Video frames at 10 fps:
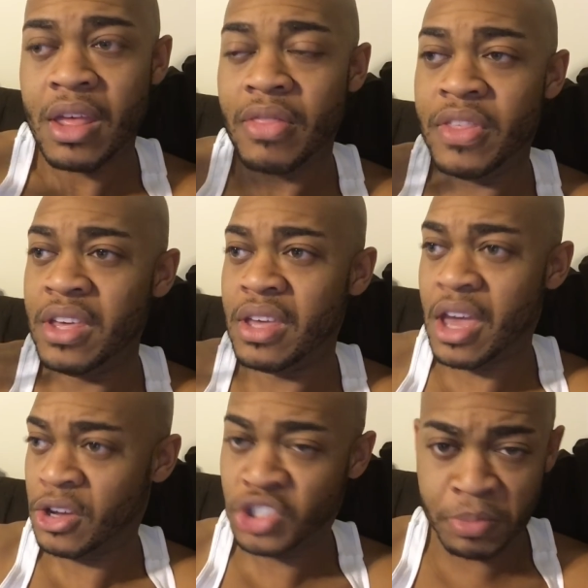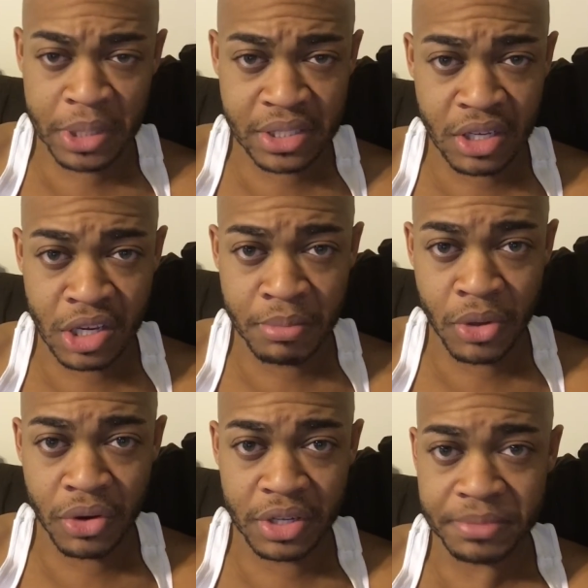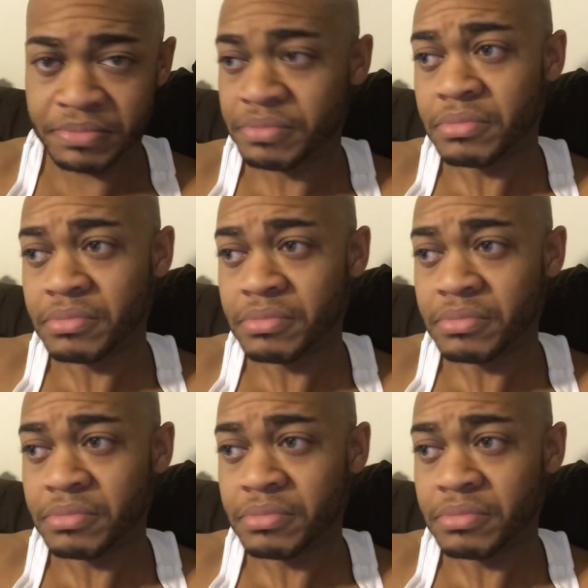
the LGBT community.